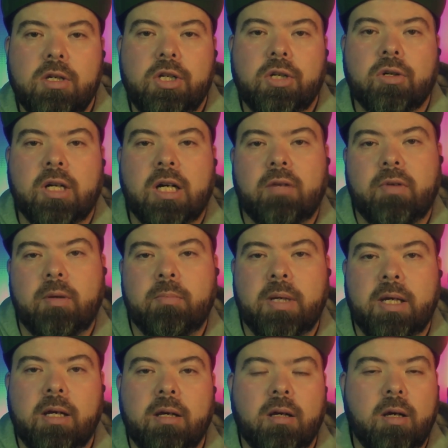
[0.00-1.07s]
You could have it
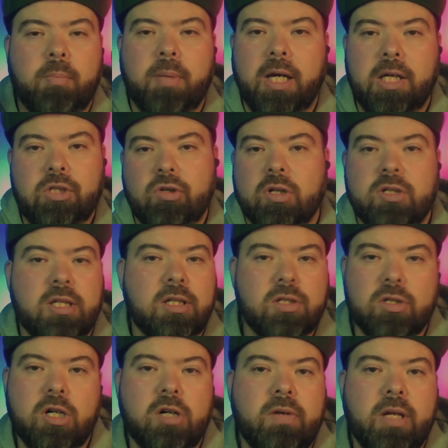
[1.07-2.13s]
be a patriotic
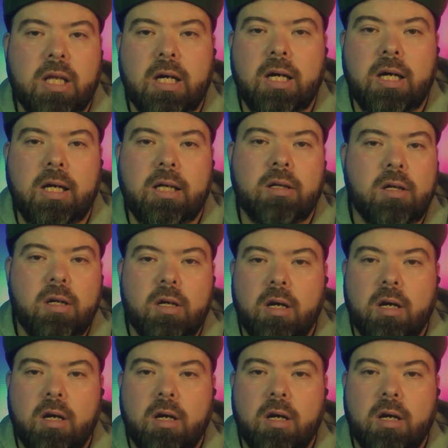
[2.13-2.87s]
storyline,